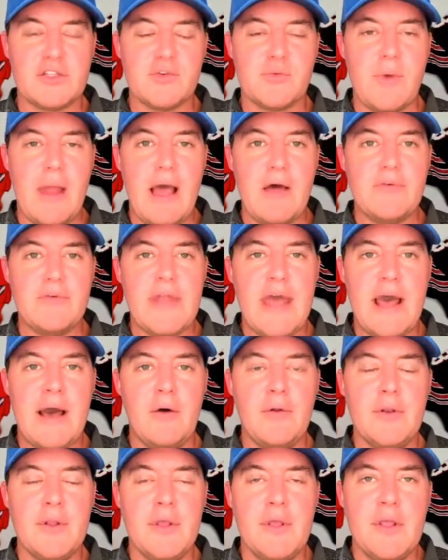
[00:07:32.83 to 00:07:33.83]
to round
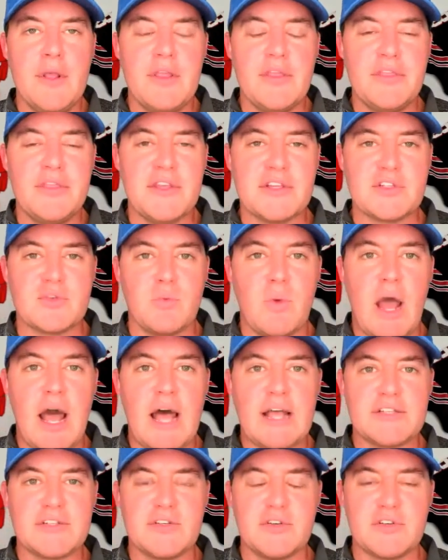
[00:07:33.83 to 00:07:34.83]
out this
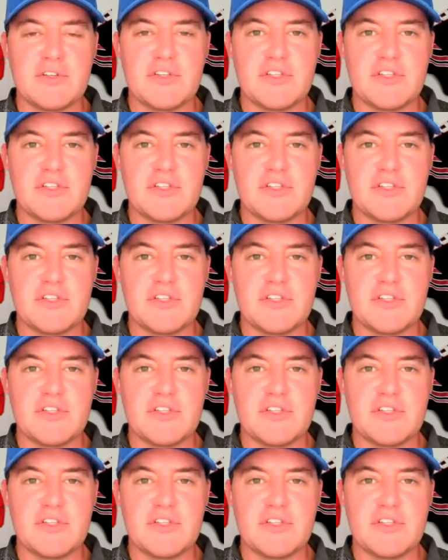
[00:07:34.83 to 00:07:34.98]
roster.